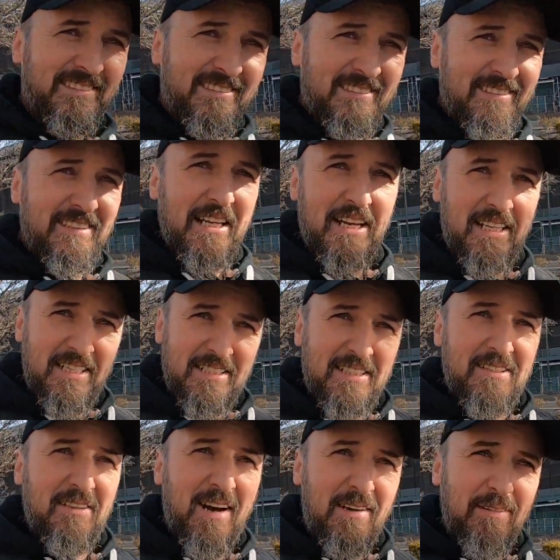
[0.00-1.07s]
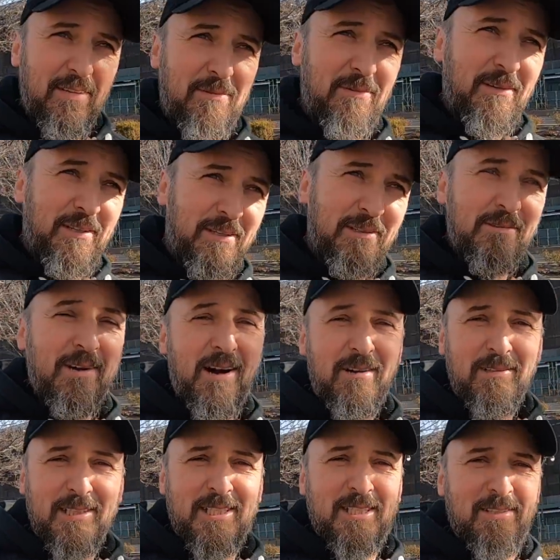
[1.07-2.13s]
it's not easy driving 22
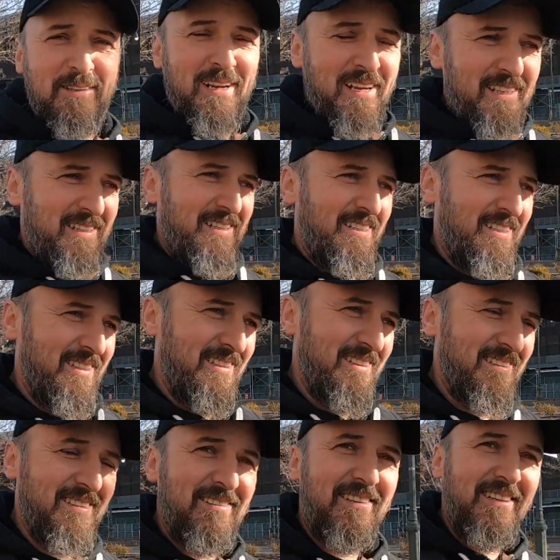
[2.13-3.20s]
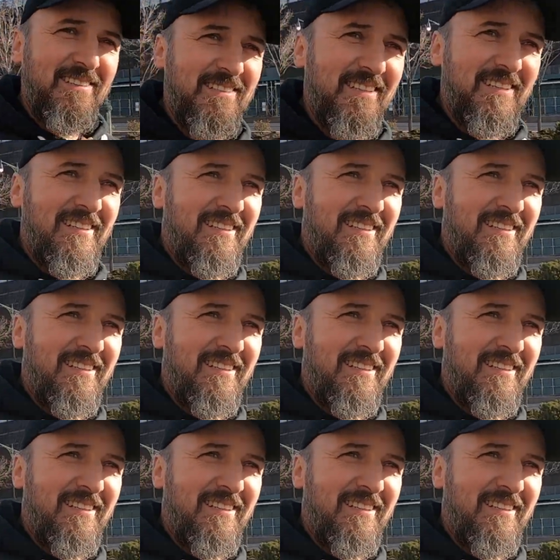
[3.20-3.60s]
hours straight. It's crazy.